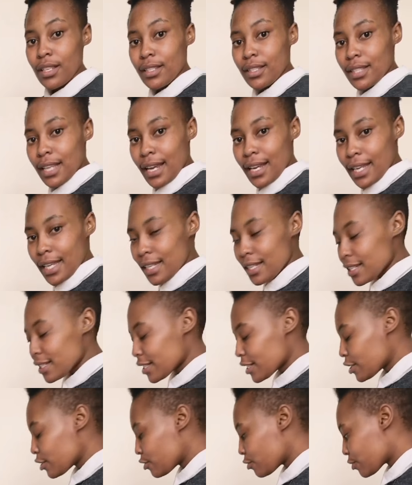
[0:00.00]

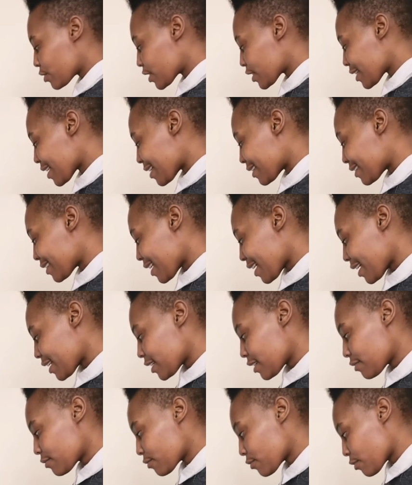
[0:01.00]
Secondly, you start
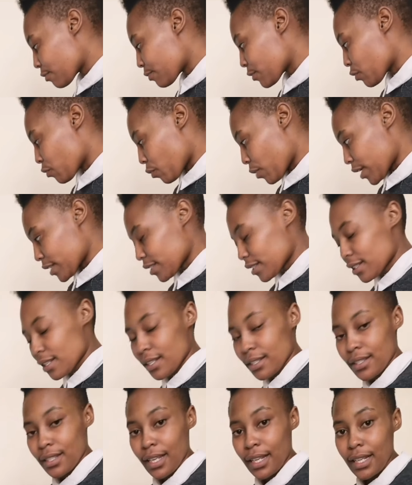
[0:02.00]
adding from the ones.